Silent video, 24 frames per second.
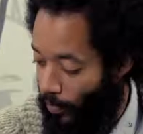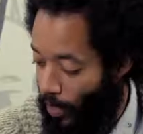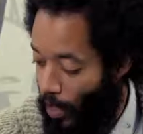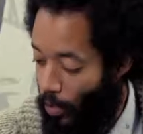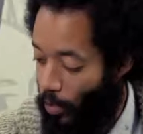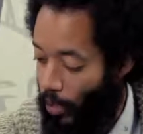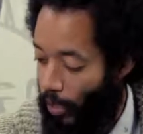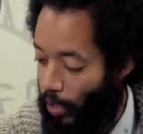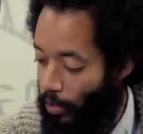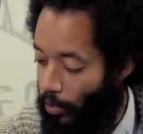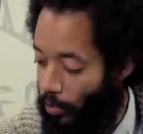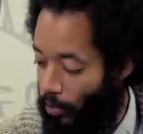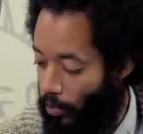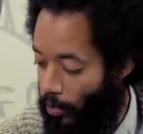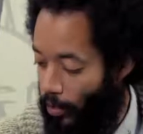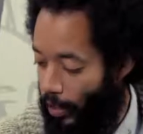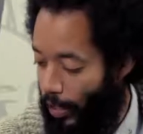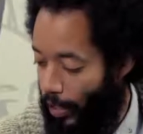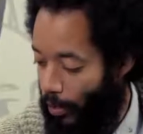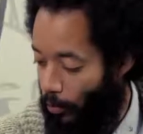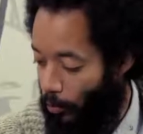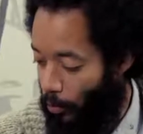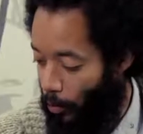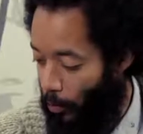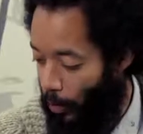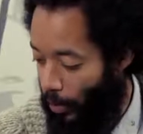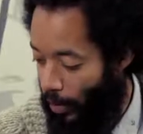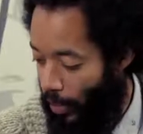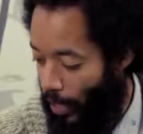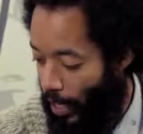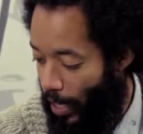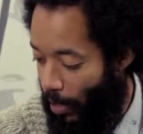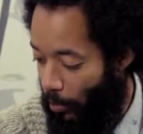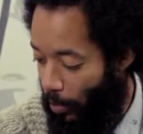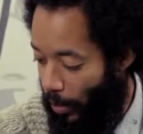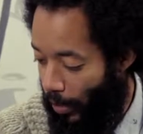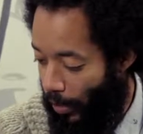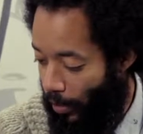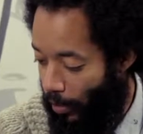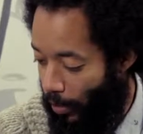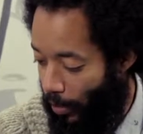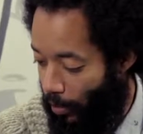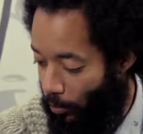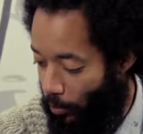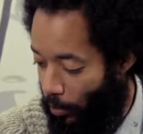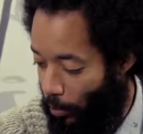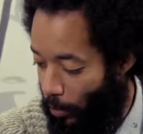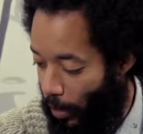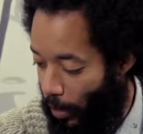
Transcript: Oh, I don't just take them from the top. I can take them from